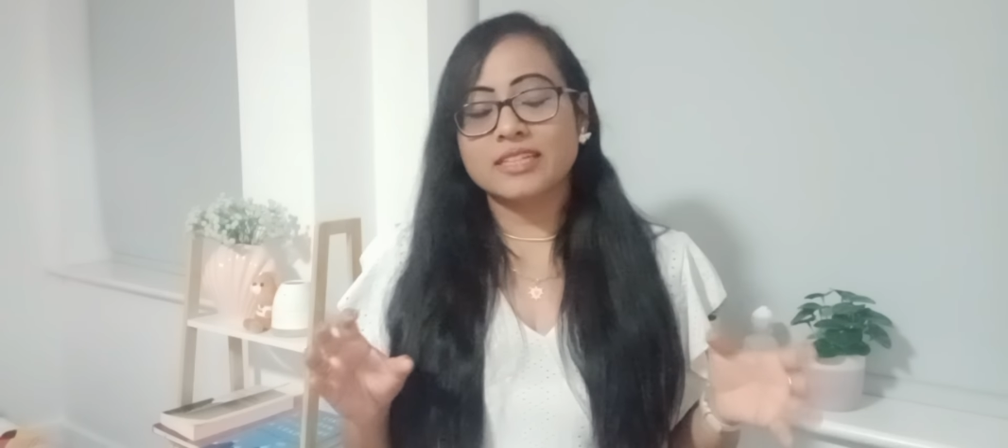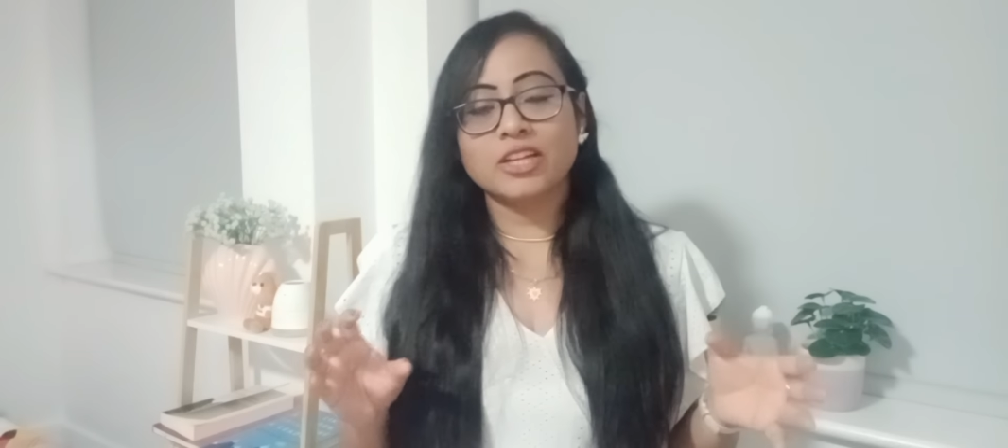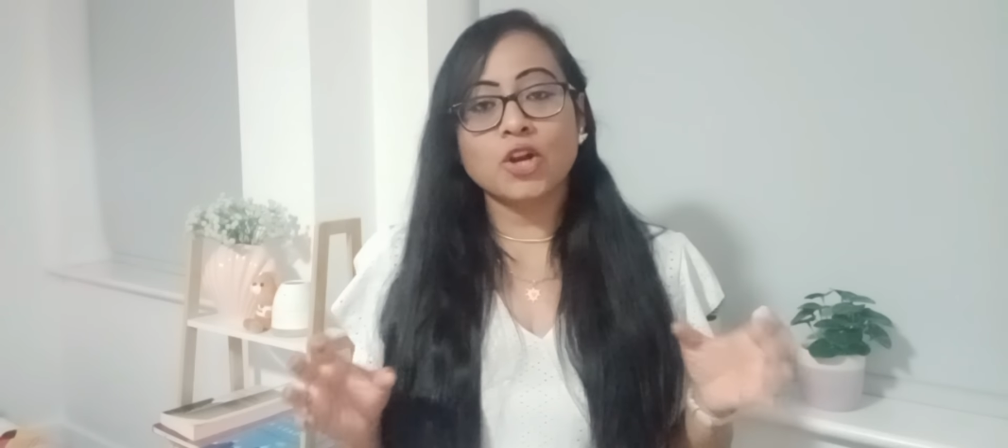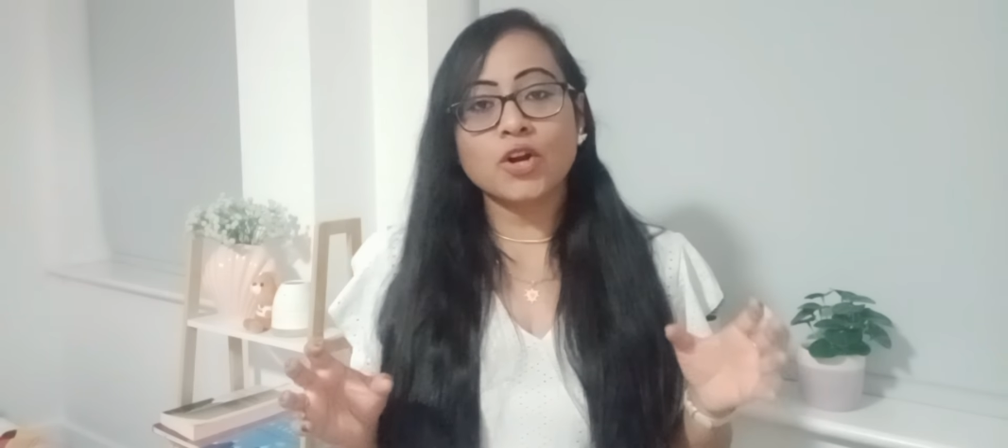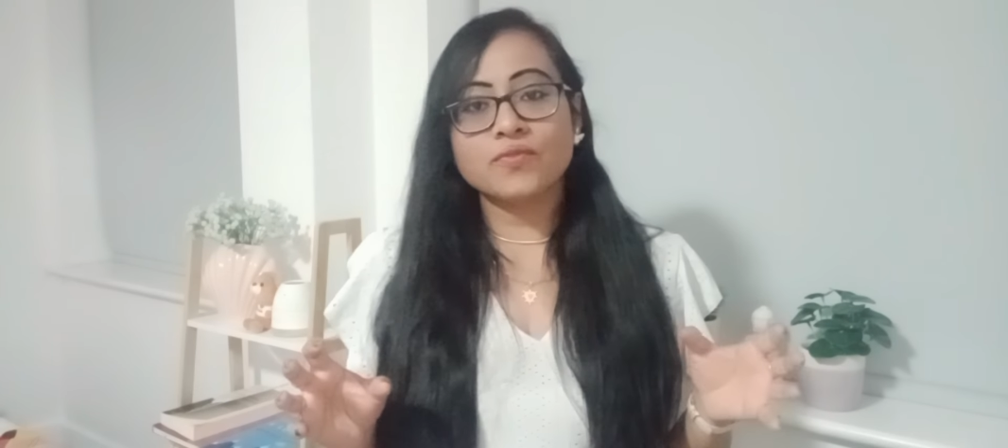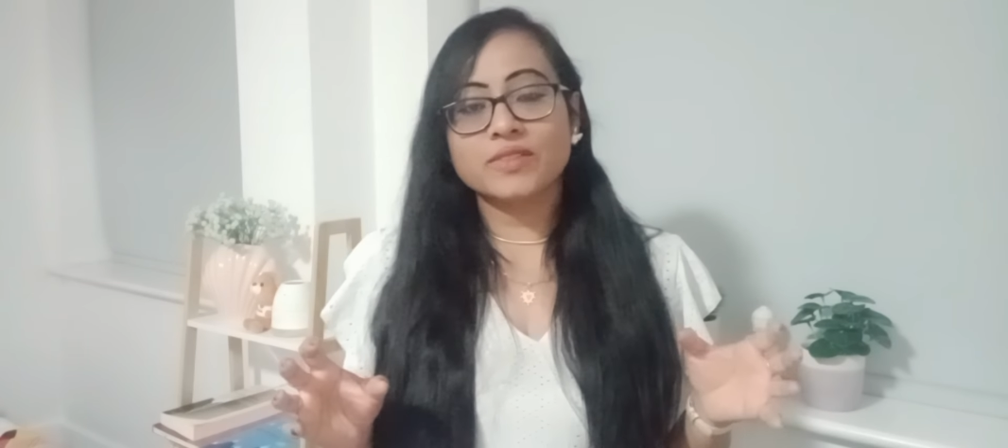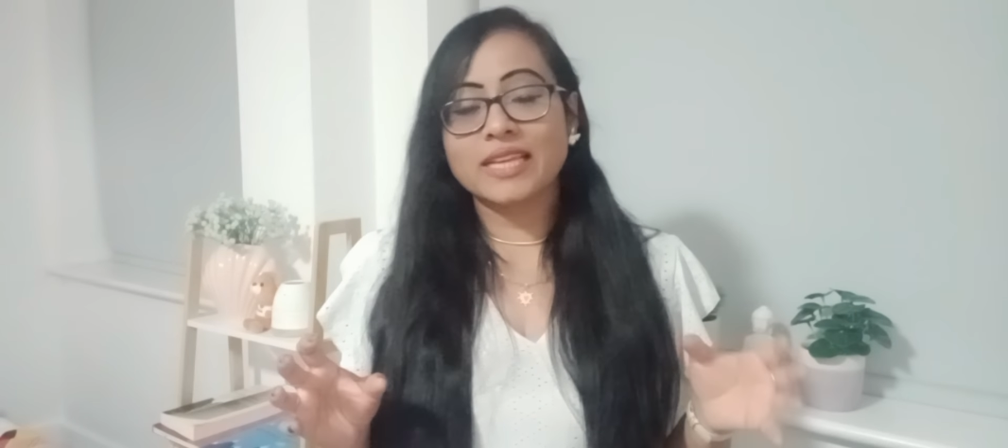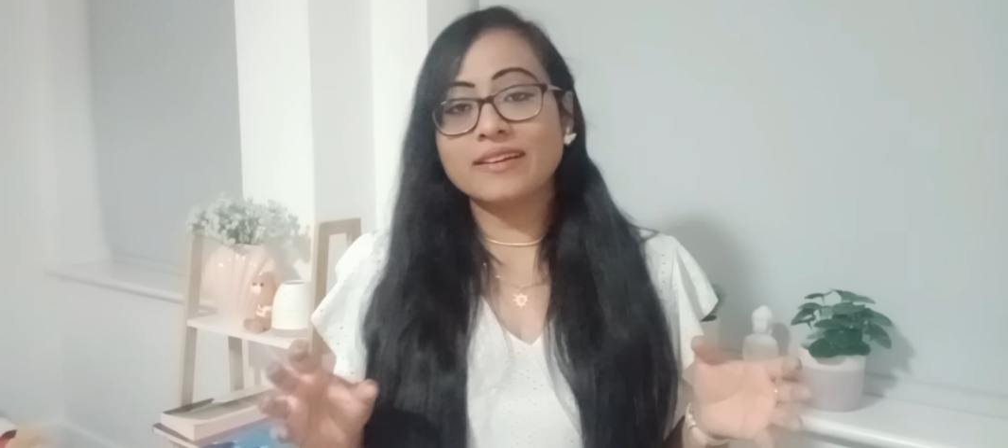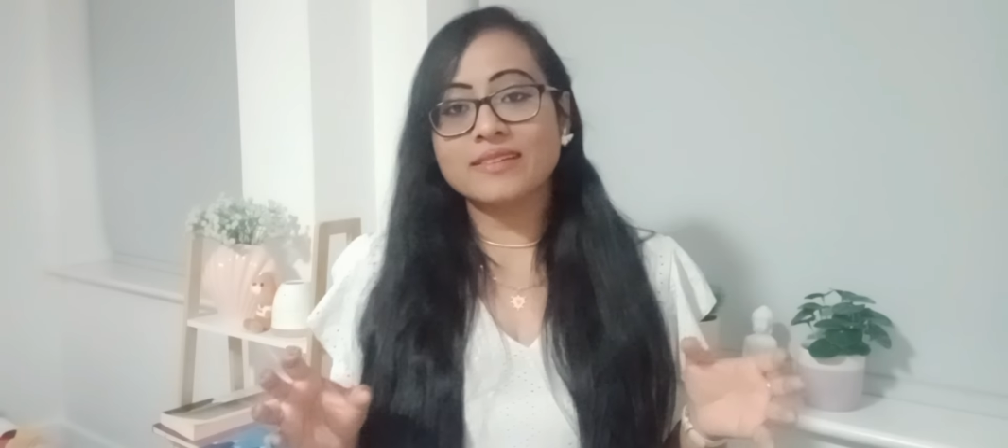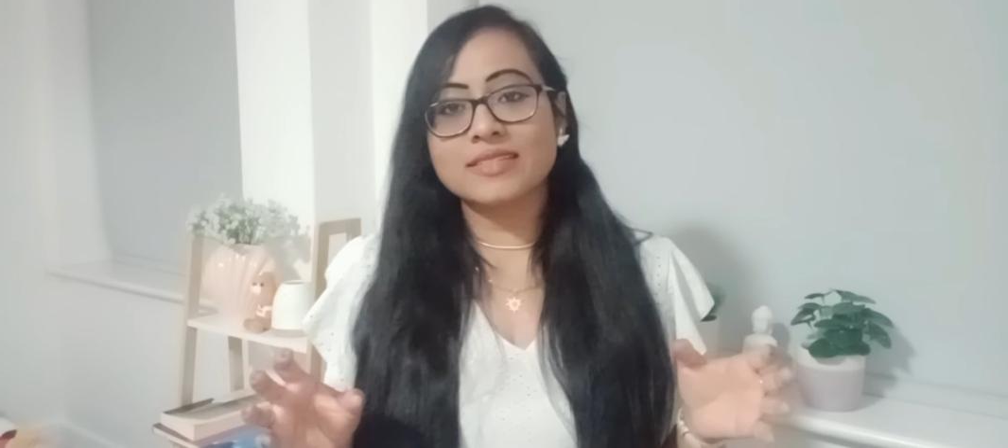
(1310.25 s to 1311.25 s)
a lot of
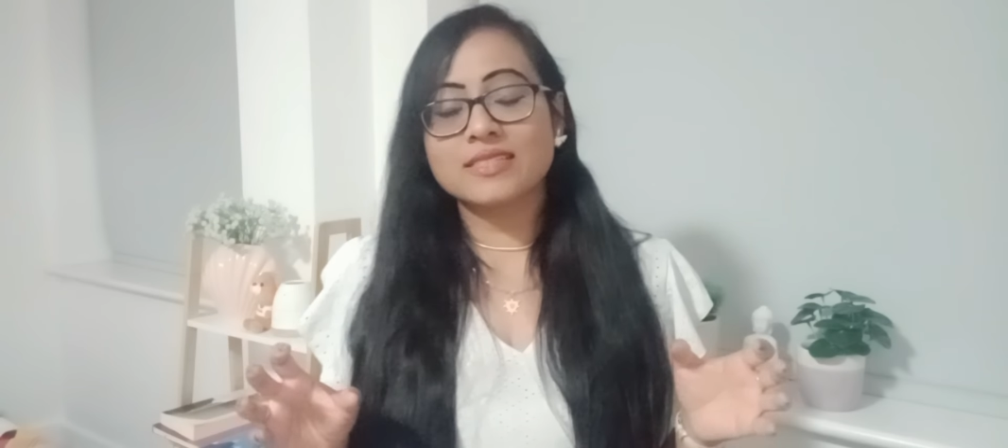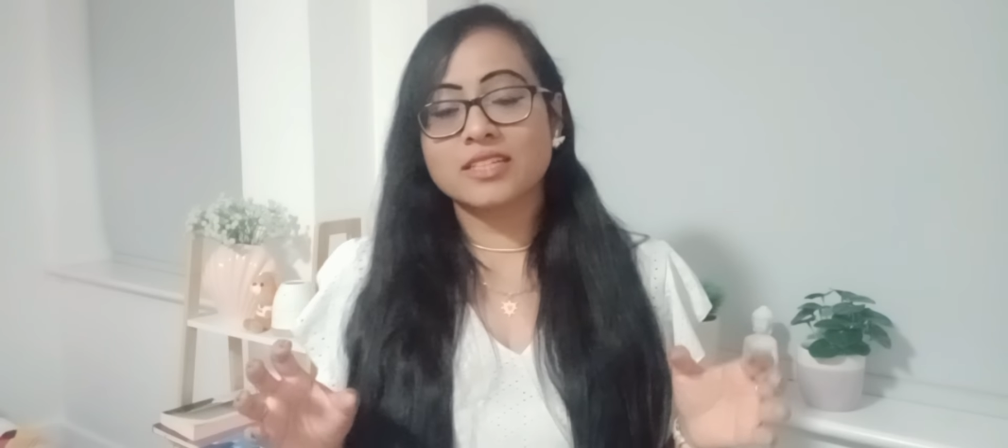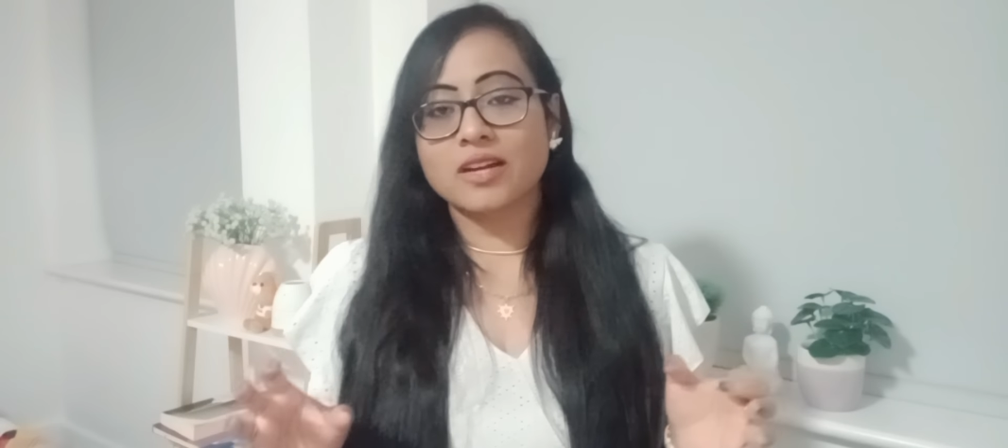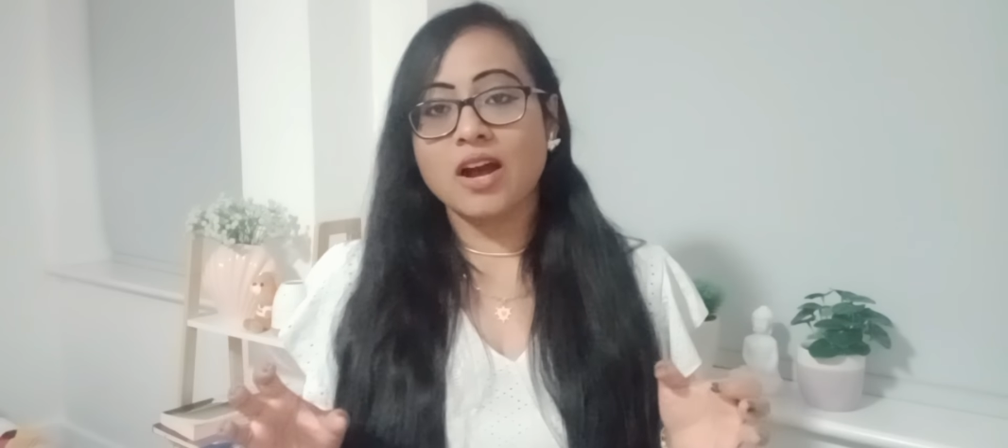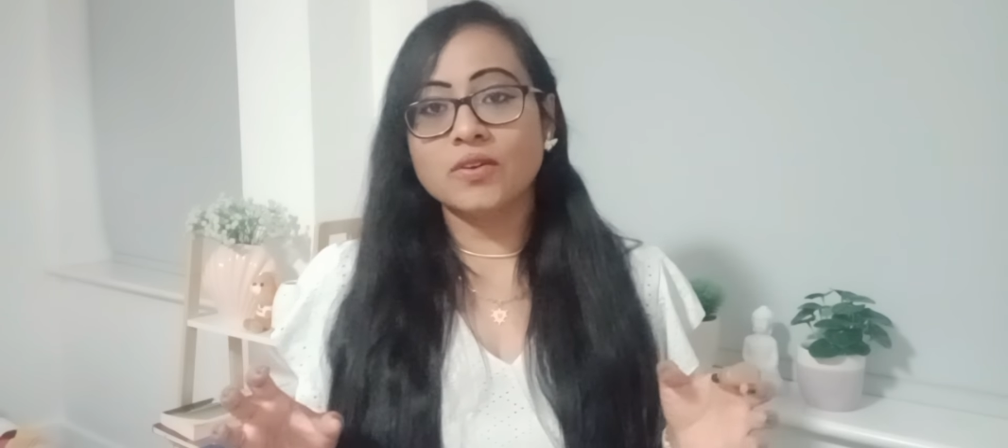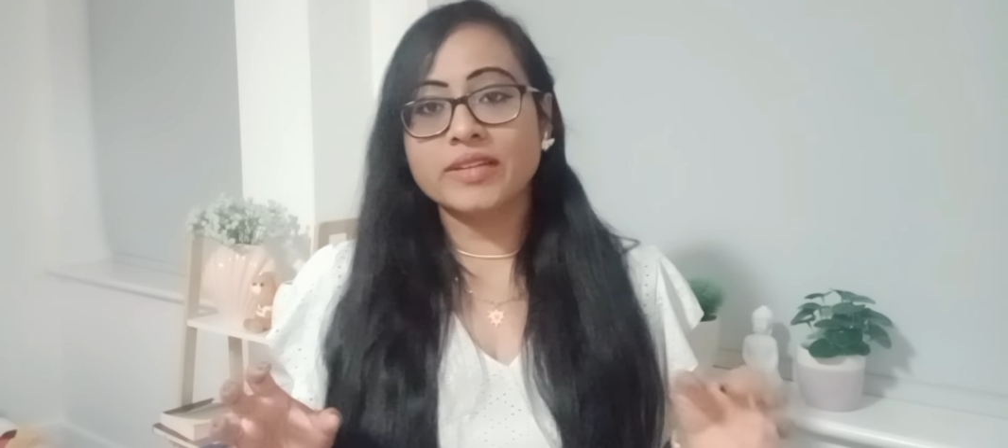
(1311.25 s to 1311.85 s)
theories around.